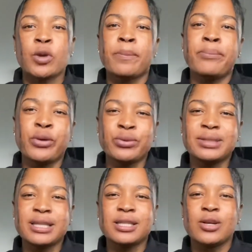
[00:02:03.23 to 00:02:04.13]

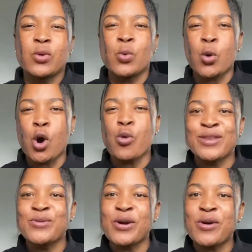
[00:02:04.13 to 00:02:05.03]
building will
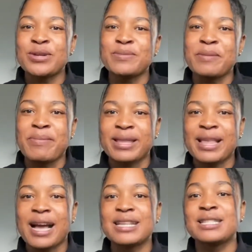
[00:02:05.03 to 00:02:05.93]
always be better
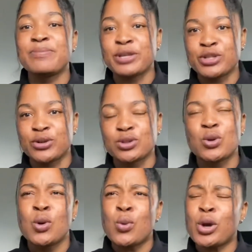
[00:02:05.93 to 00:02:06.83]
and spacious.
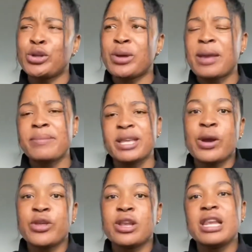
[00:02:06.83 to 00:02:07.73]
What do I mean?
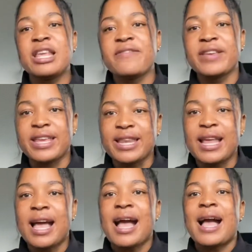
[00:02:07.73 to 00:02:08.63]
If you live in
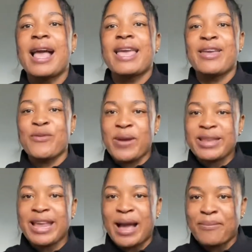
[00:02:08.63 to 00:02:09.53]
a
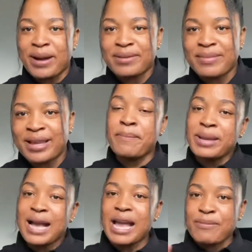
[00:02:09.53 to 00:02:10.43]
rented apartment, the
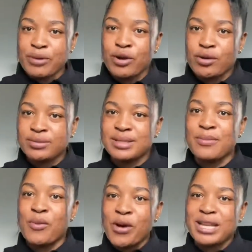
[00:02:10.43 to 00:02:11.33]
bigger it becomes, the
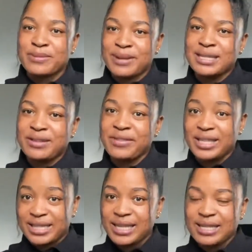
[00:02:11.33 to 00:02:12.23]
more expensive
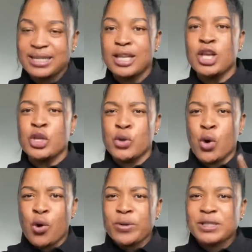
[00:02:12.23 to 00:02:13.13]
it is. You
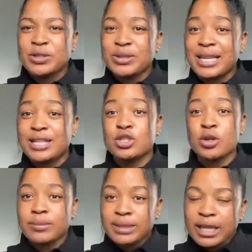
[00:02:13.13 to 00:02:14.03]
always take
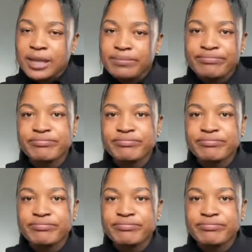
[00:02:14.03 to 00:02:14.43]
something